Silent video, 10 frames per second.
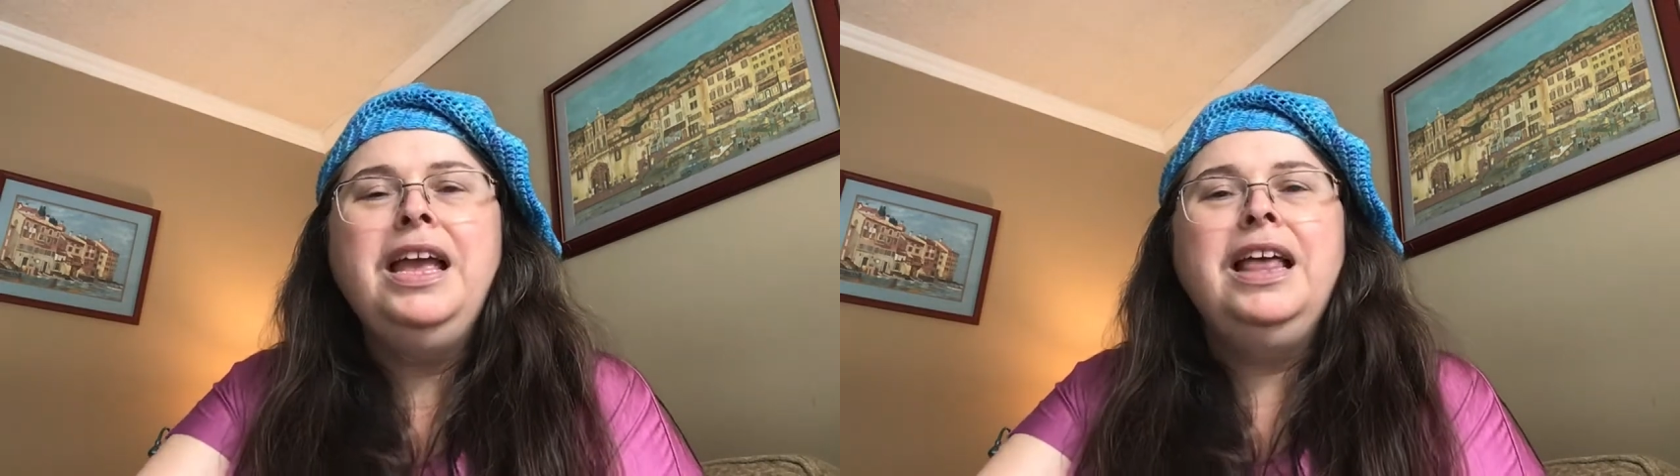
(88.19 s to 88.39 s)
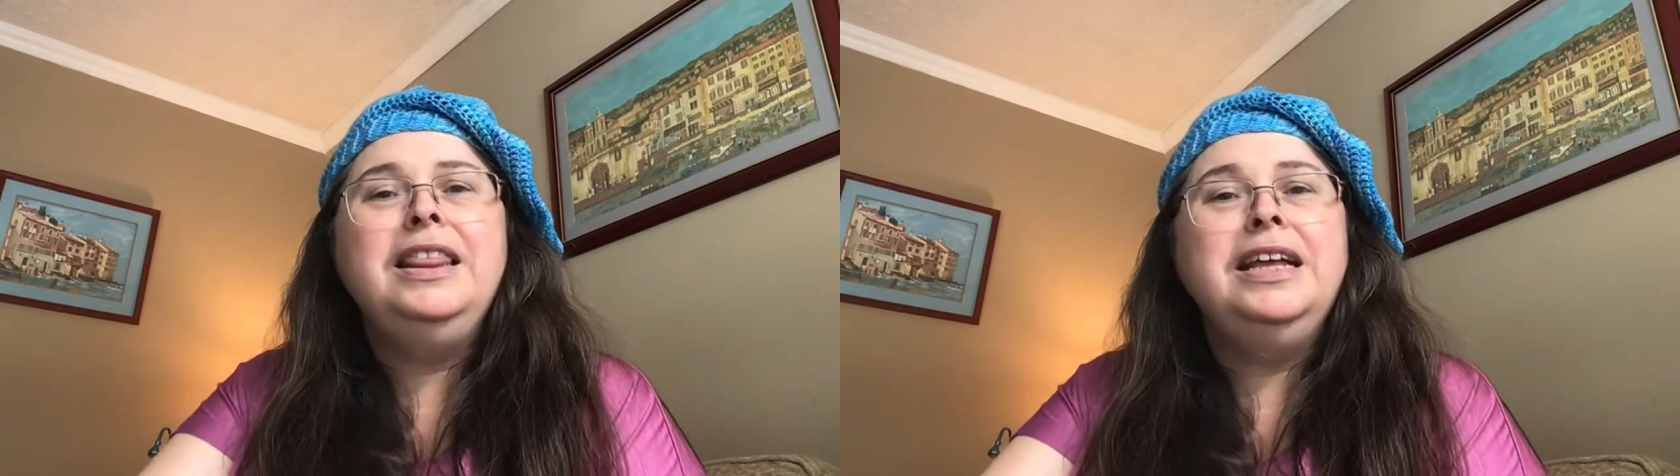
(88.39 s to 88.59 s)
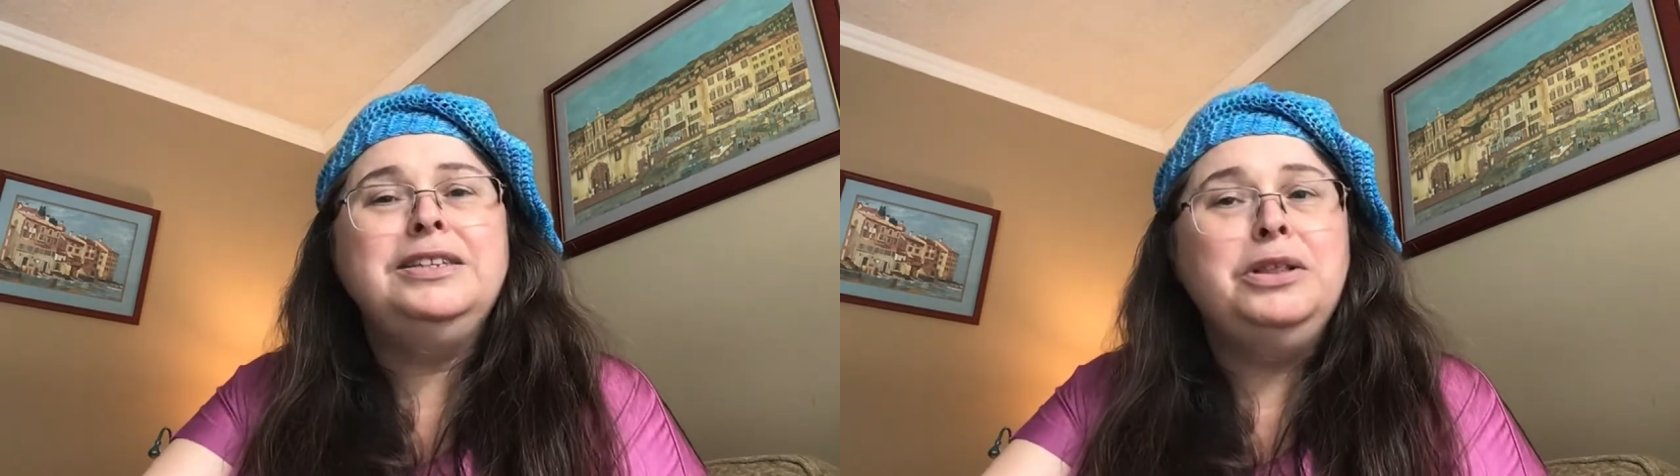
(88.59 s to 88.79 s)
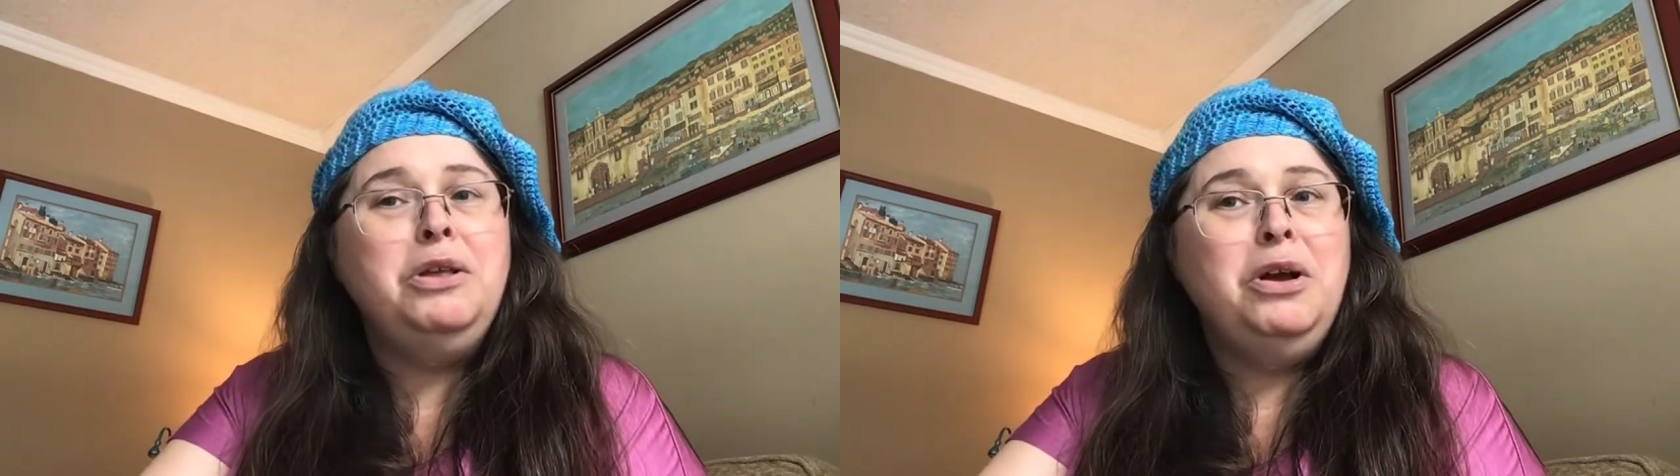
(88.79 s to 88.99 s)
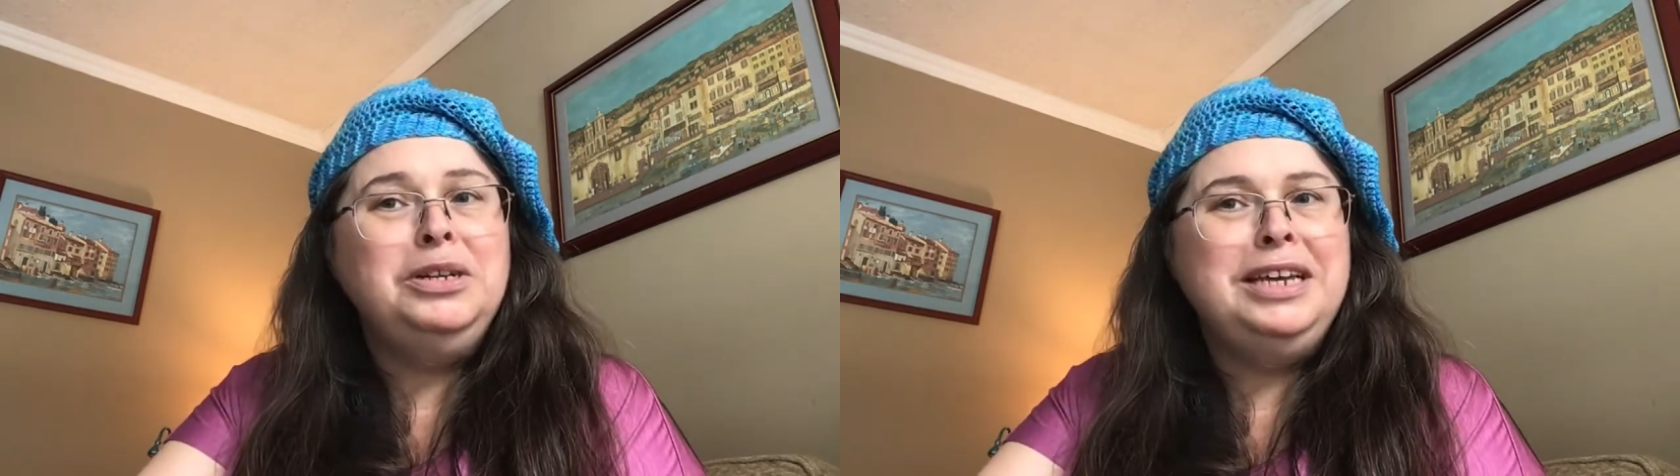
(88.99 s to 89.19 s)
And that's a
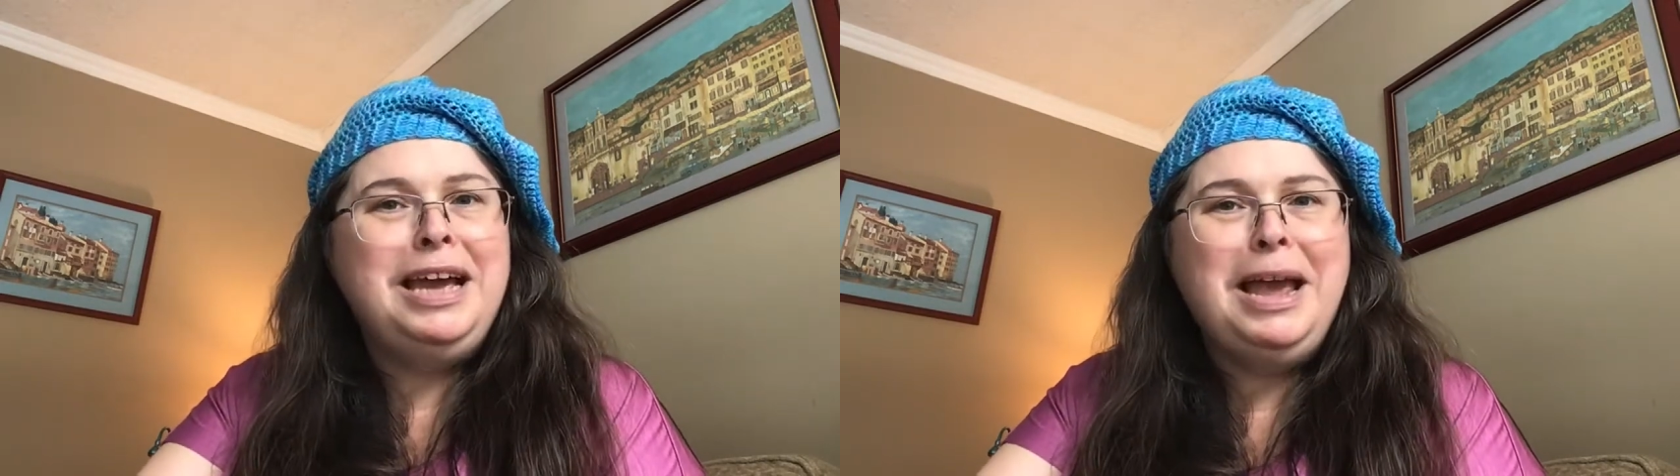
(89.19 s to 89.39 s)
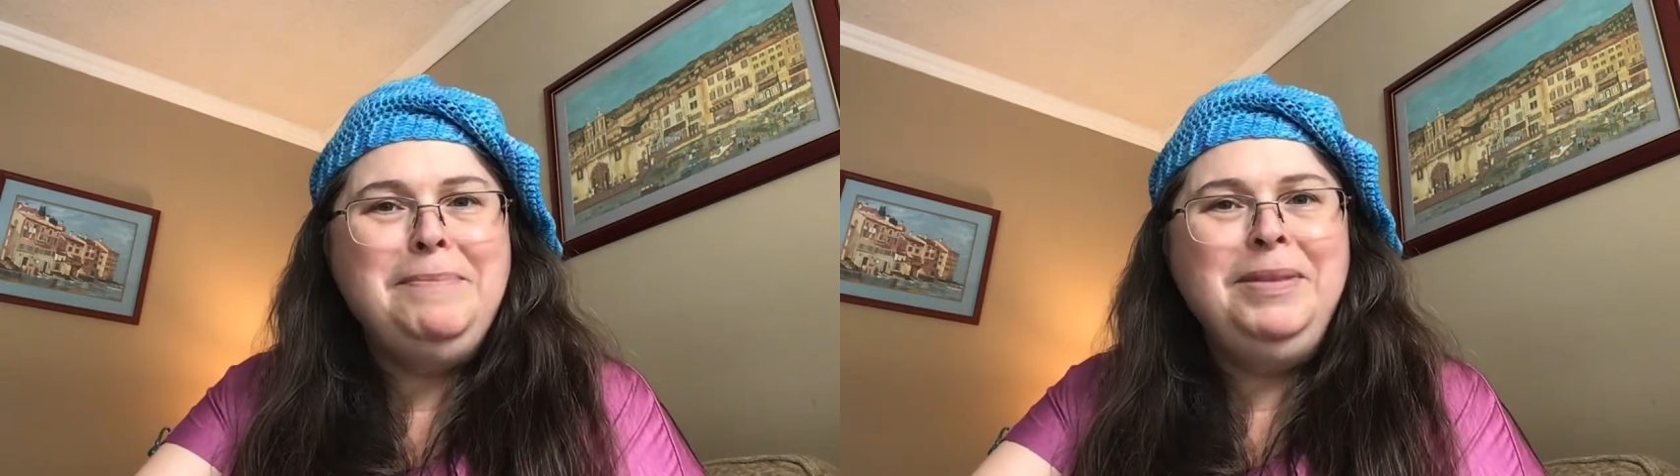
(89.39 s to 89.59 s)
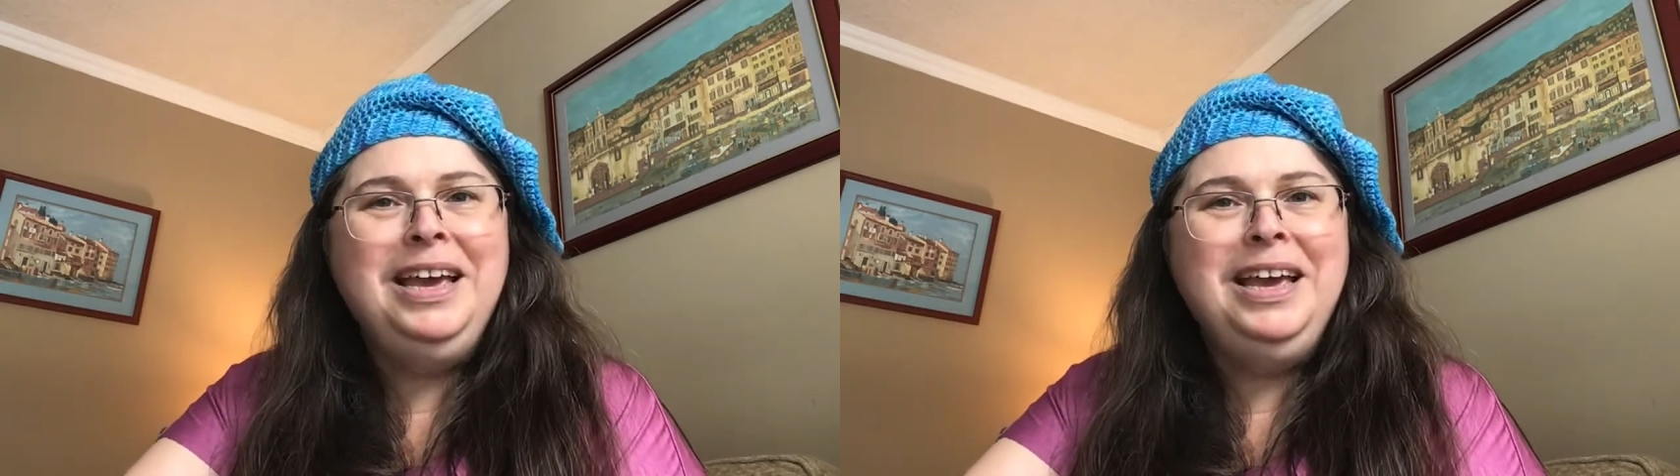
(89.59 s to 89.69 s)
long time.